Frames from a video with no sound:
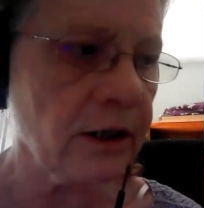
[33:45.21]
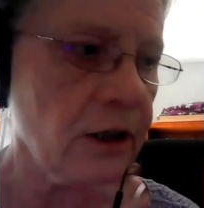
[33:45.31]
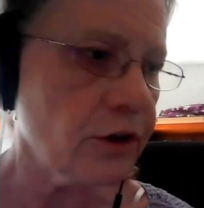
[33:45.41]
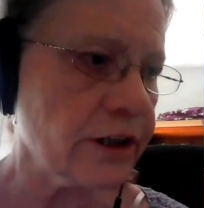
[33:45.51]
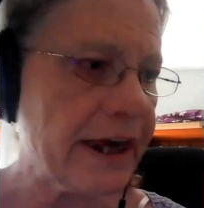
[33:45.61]

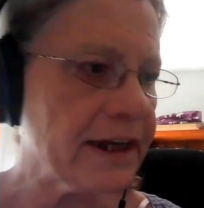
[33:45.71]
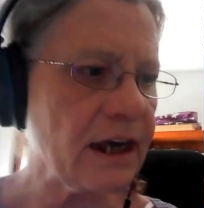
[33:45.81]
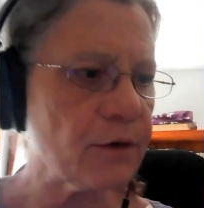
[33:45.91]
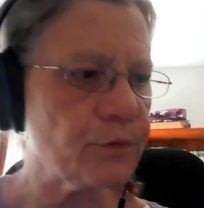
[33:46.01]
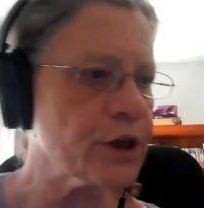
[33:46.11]
Again,
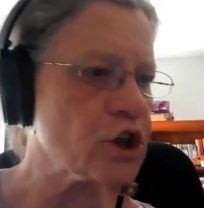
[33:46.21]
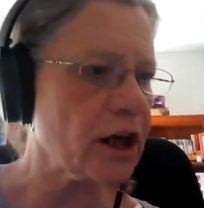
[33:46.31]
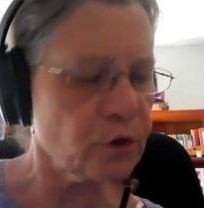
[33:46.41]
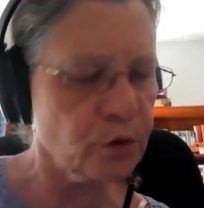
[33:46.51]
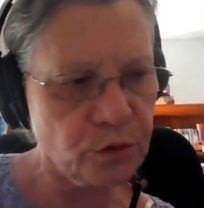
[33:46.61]
I wish I
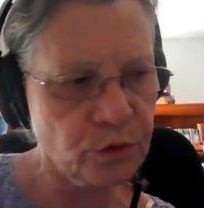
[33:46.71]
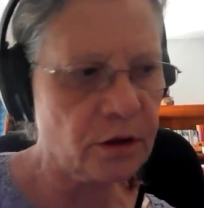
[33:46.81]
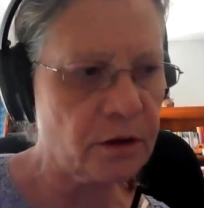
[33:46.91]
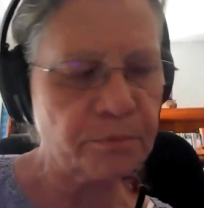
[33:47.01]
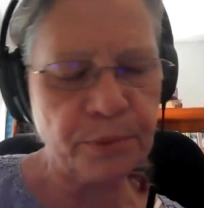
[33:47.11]
could
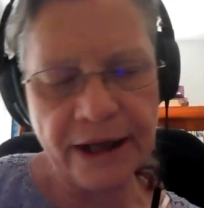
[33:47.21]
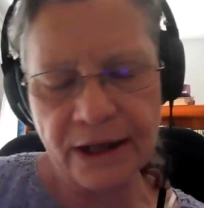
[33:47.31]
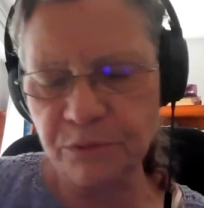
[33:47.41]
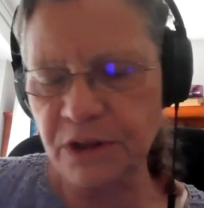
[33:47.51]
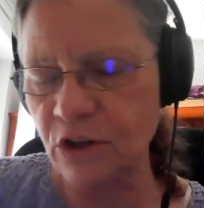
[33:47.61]
play
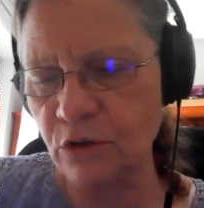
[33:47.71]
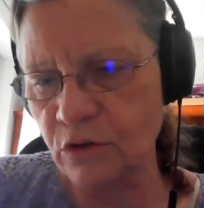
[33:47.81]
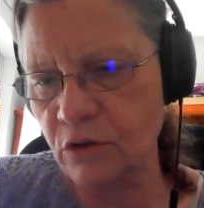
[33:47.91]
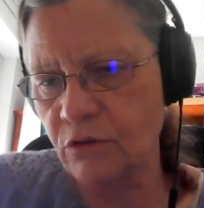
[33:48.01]
with your